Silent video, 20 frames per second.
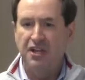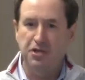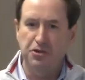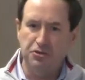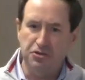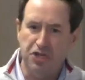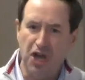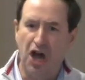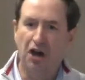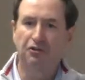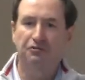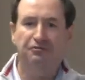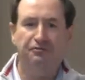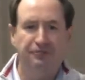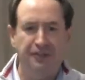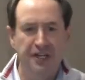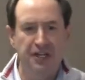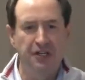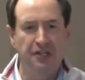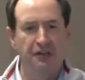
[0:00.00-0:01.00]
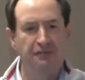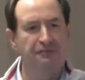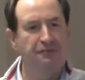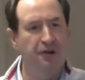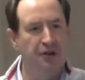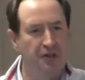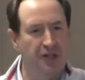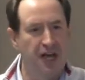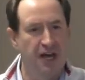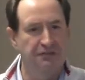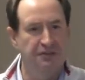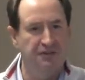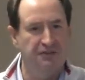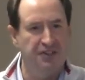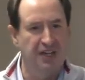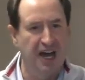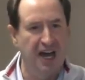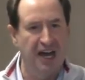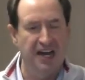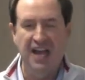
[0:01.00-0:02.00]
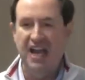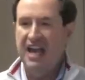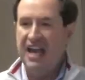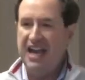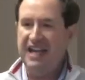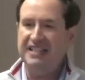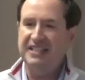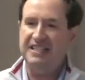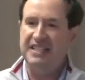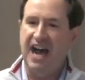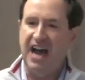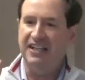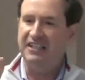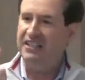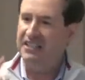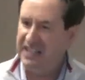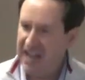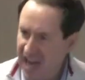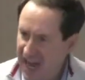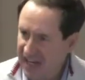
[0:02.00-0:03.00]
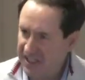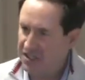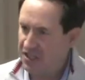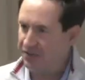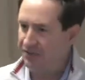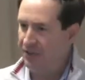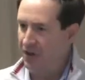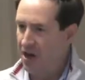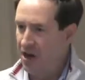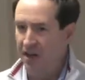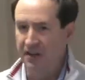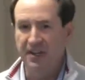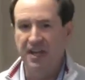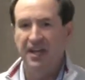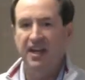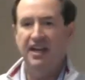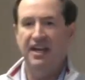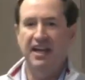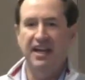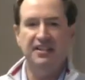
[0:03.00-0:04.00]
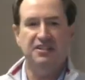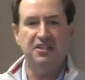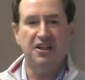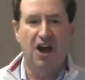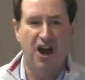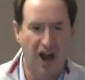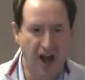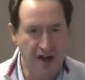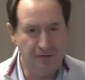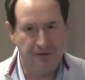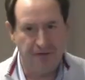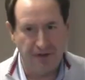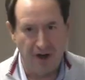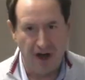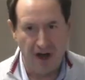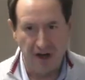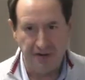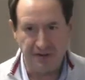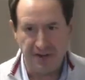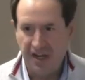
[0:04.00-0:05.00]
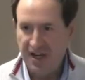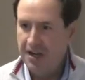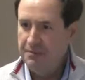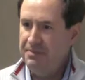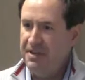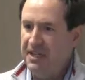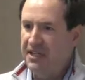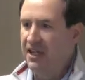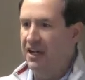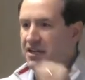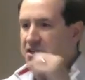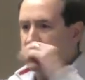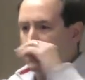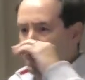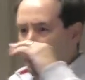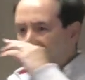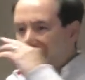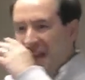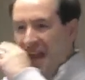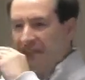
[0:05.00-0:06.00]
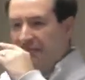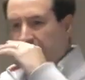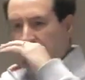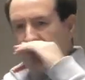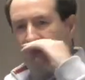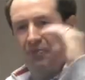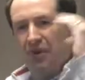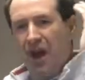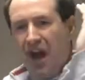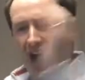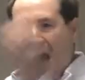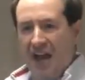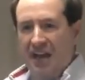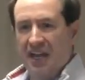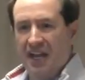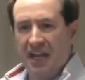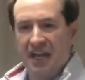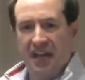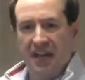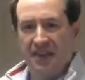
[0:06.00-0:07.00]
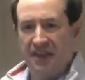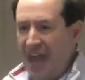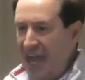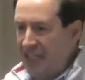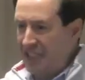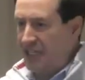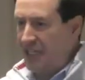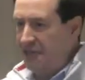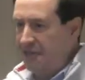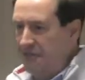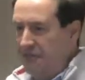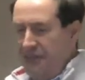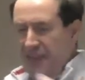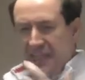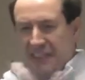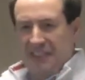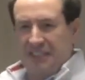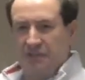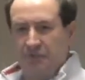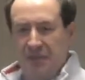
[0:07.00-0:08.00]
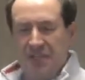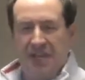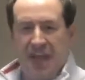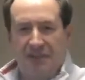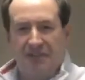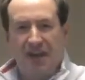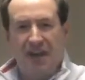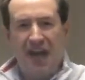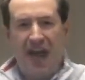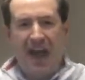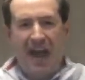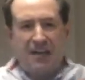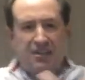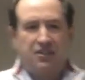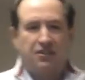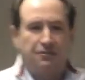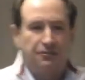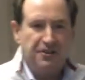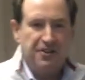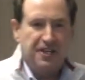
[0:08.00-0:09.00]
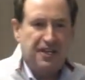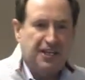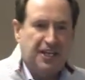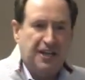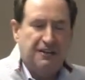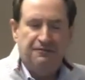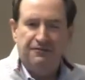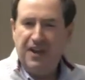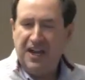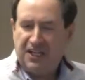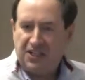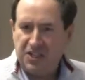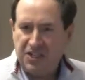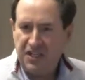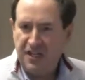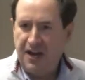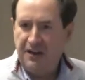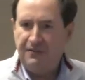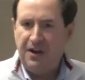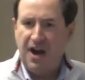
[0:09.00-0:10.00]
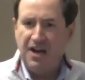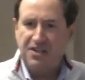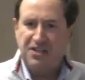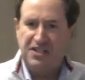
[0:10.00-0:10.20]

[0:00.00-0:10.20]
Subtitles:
You don't feel the full love of God. It's not God's fault. It's our fault because we never brought we never asked for the conviction of our